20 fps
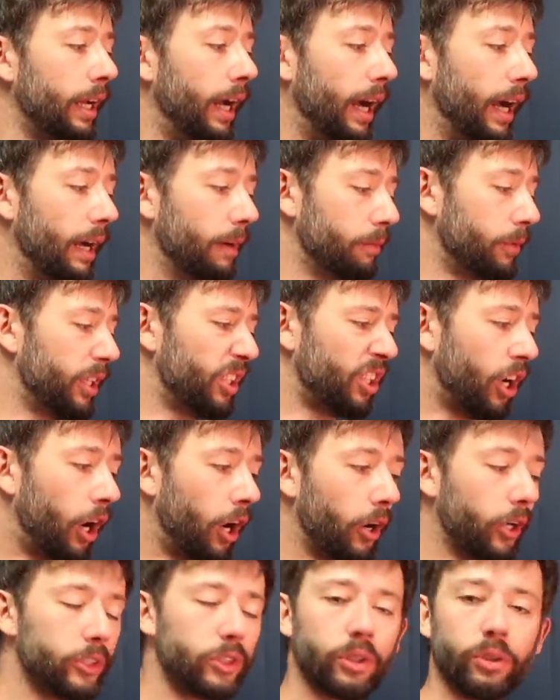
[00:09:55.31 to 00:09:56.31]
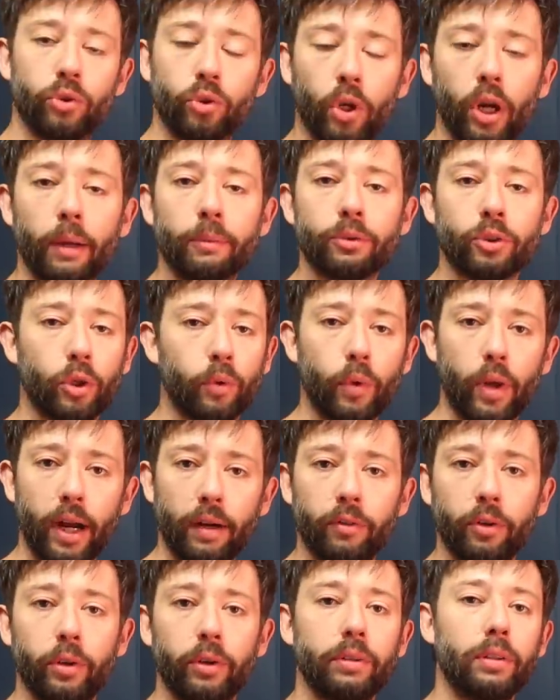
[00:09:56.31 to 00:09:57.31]
um, guitars or drums or
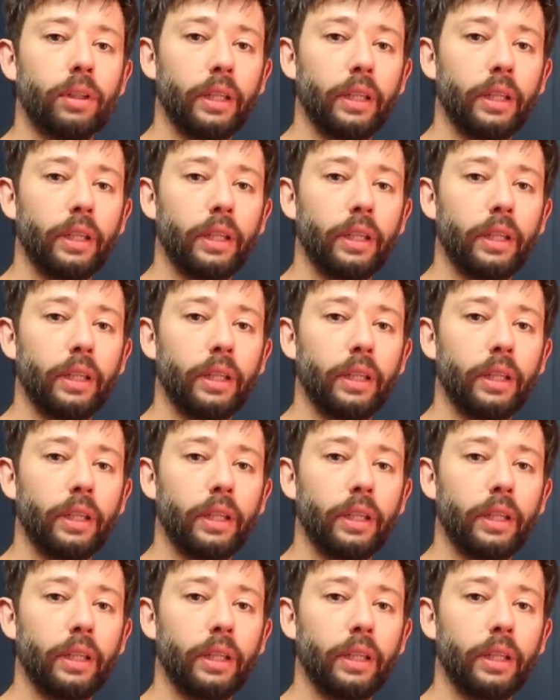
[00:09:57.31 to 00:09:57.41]
whatever